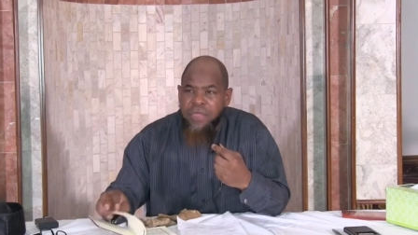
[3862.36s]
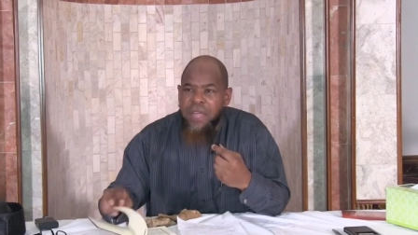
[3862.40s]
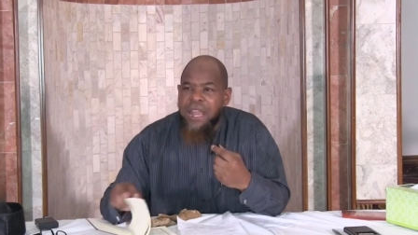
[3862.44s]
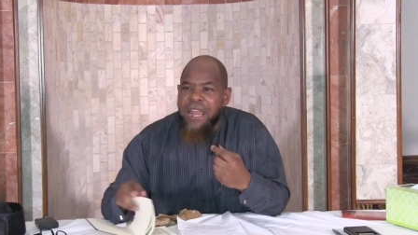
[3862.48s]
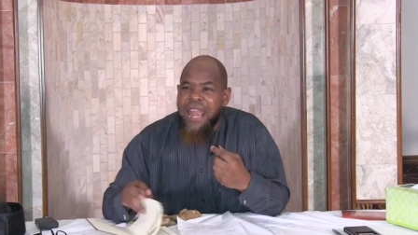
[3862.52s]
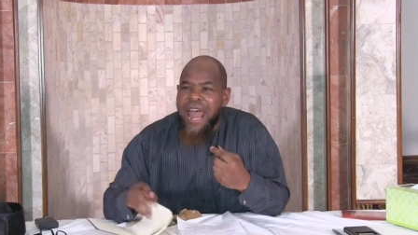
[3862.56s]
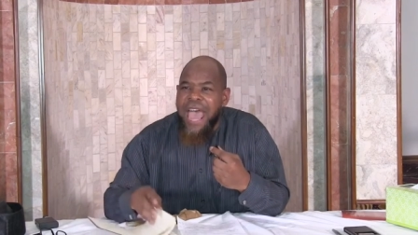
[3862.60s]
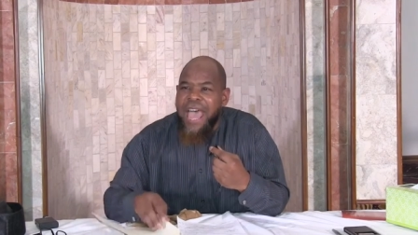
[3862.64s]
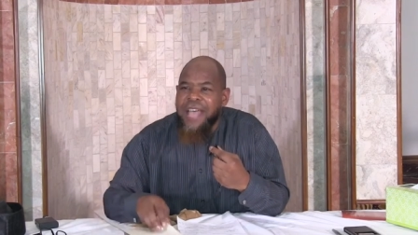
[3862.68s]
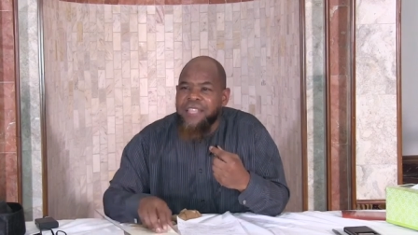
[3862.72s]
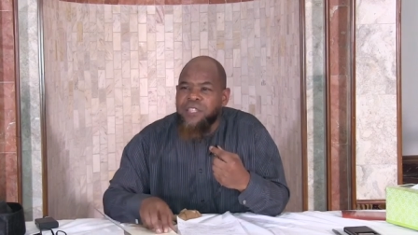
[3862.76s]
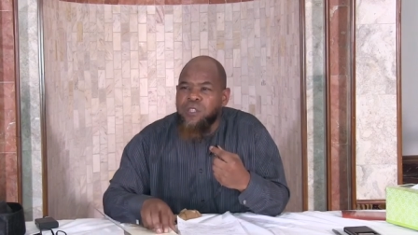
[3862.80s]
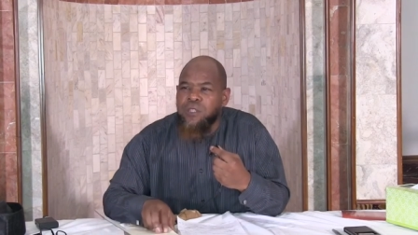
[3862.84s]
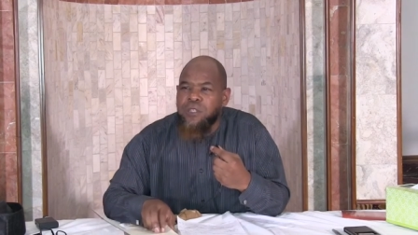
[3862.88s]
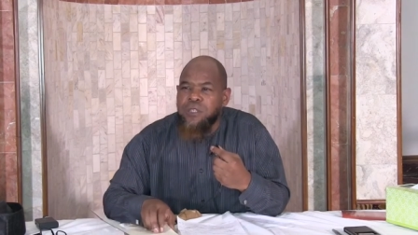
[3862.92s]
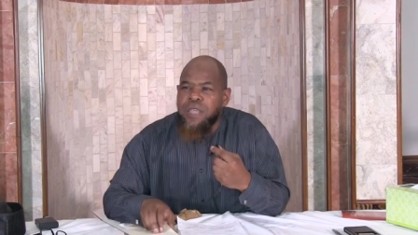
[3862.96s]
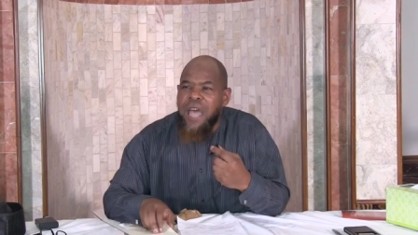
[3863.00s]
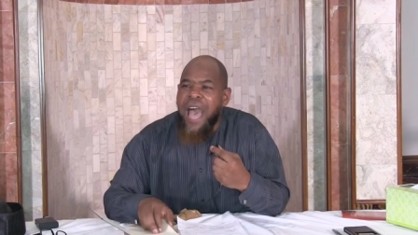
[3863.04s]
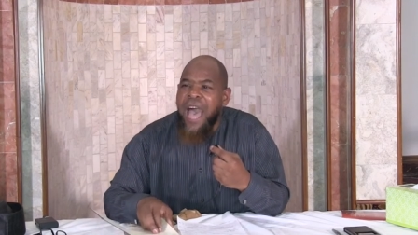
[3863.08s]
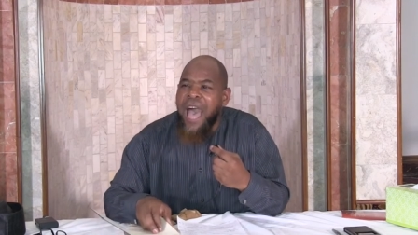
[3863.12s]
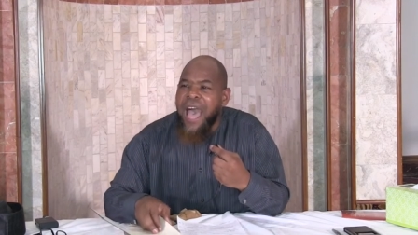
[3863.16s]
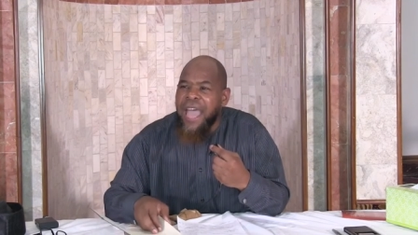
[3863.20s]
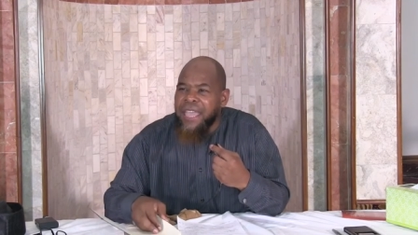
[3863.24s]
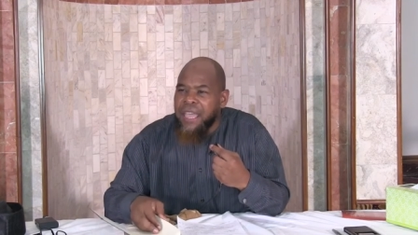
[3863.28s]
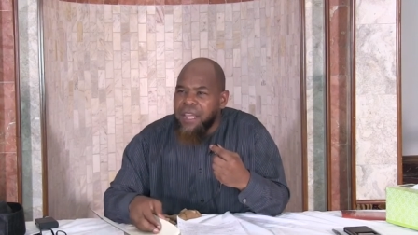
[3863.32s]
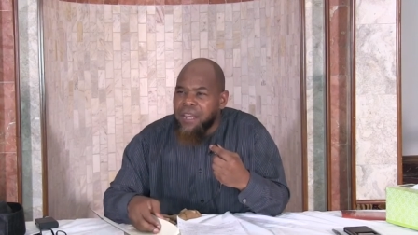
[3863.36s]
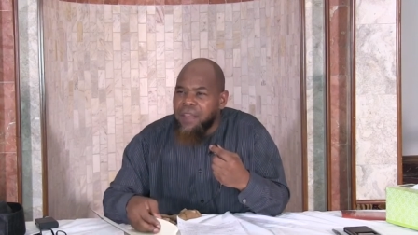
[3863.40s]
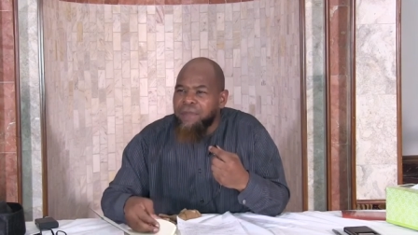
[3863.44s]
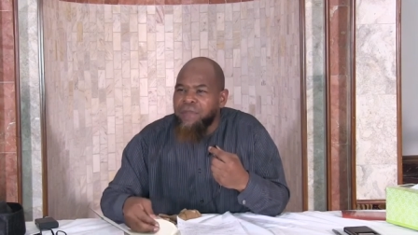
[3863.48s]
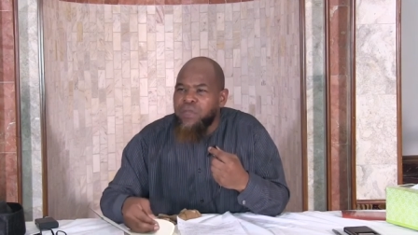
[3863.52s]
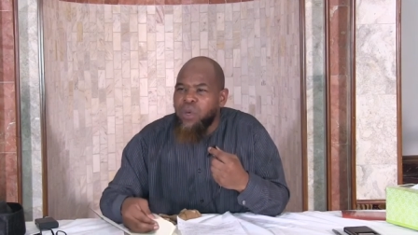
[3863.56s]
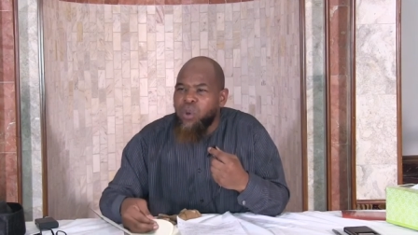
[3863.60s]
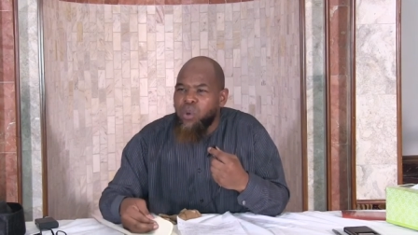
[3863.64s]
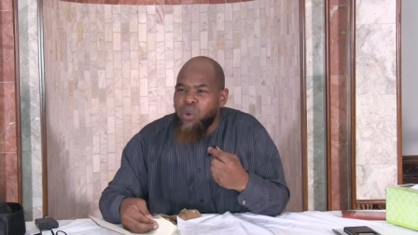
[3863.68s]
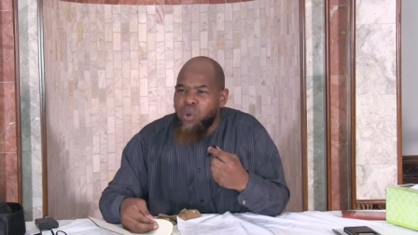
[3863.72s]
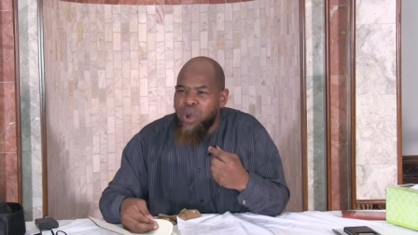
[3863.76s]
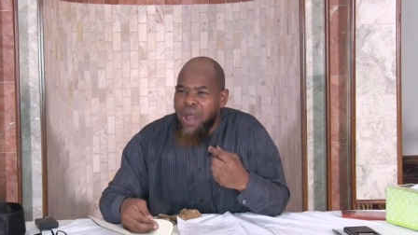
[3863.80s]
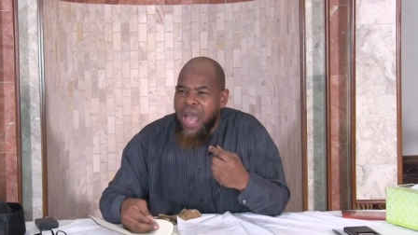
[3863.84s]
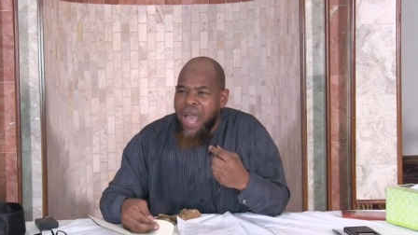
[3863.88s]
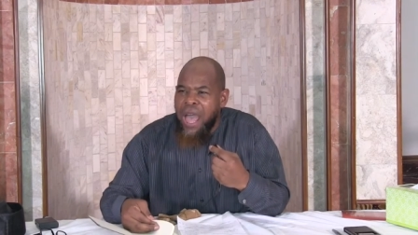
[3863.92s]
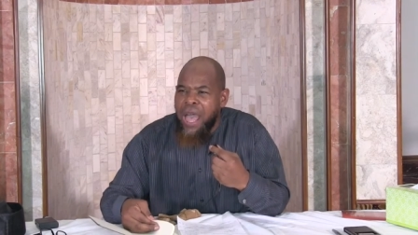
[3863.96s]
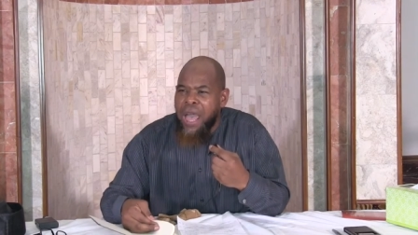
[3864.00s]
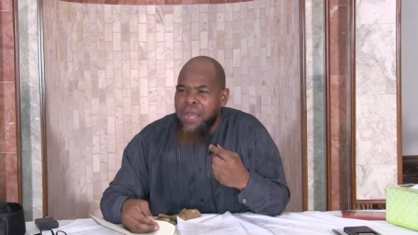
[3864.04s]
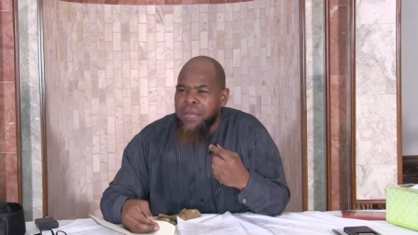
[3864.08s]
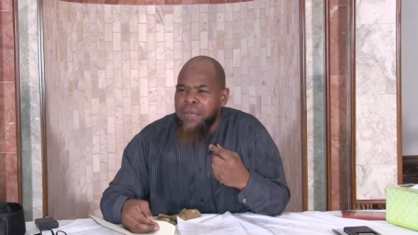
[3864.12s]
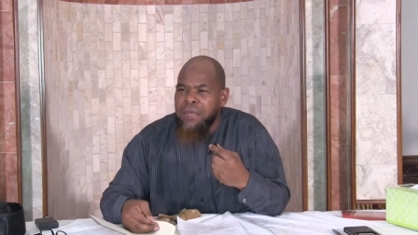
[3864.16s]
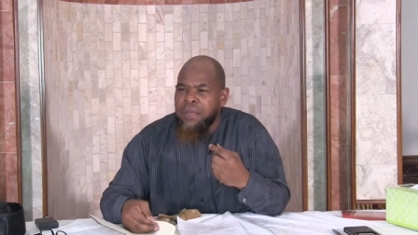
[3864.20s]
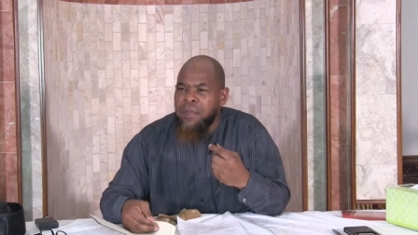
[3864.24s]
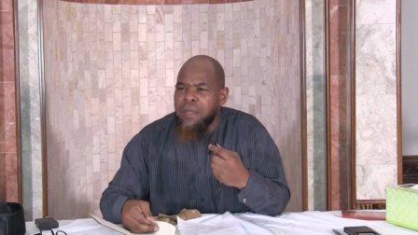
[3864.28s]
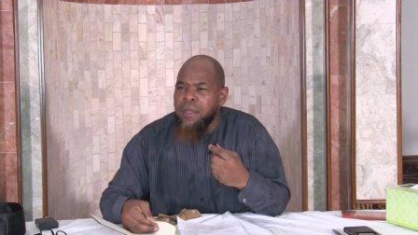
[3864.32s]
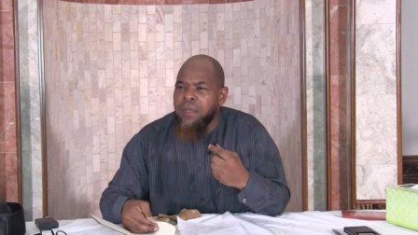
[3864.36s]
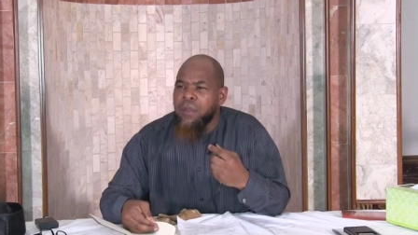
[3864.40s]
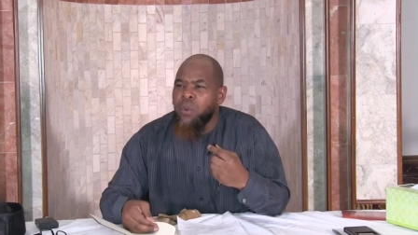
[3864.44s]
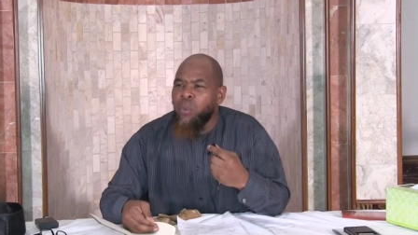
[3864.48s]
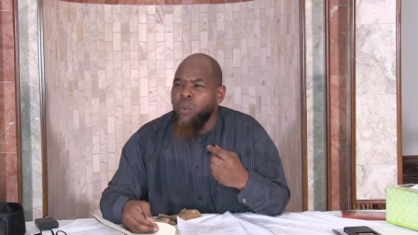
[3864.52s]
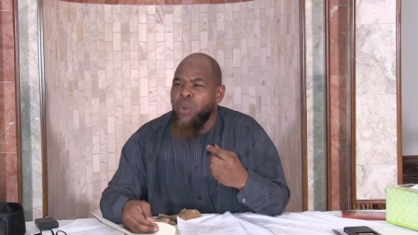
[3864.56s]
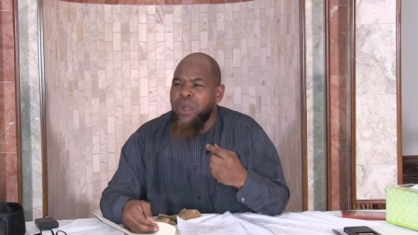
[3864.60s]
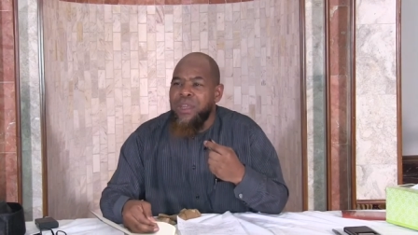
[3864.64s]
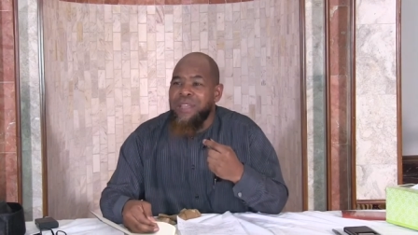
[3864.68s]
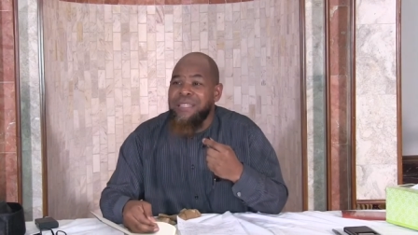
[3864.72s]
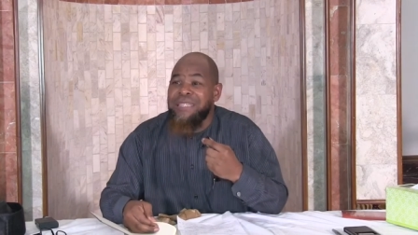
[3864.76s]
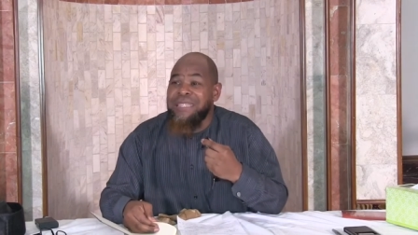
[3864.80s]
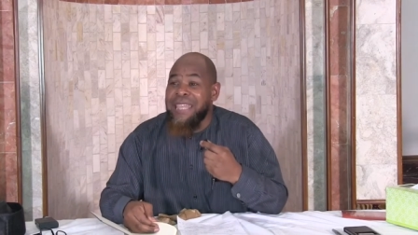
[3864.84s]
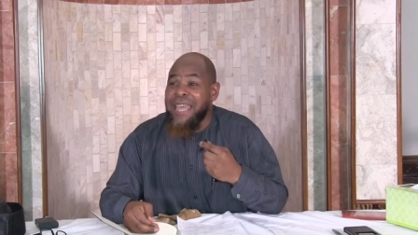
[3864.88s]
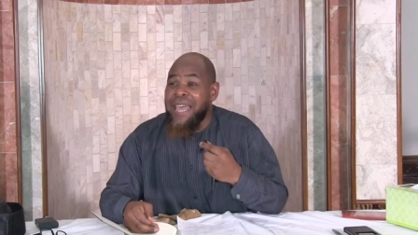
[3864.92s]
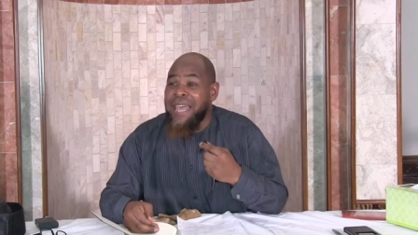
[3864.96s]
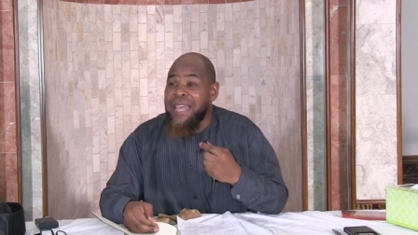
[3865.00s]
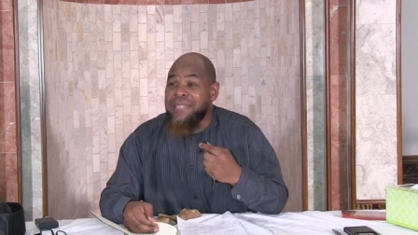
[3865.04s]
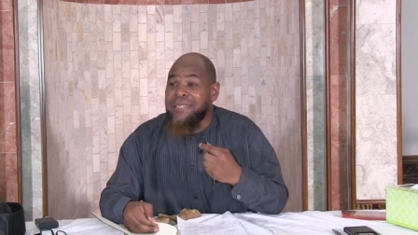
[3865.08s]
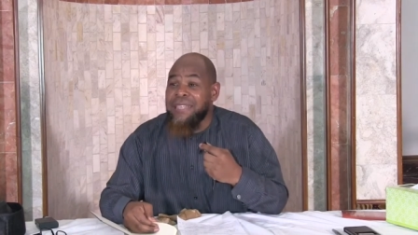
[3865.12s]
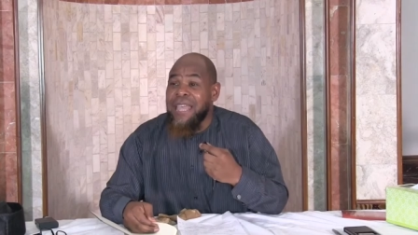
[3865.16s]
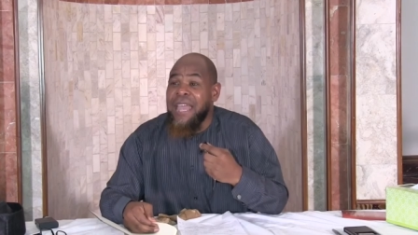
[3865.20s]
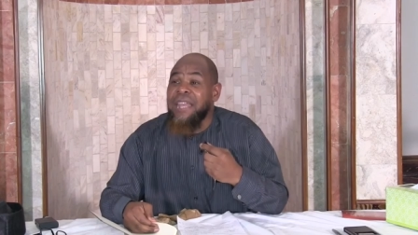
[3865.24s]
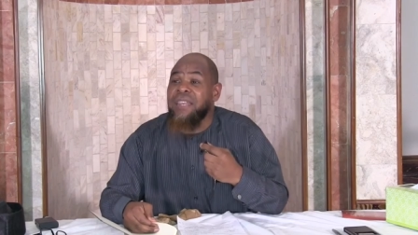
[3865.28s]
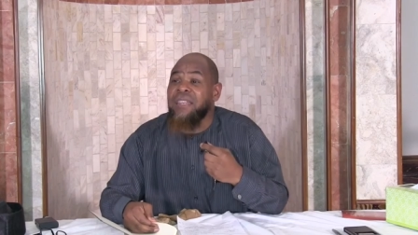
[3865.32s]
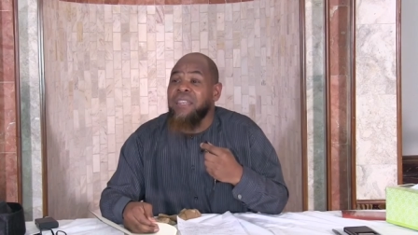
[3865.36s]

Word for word: the last ayat of the Quran where it says,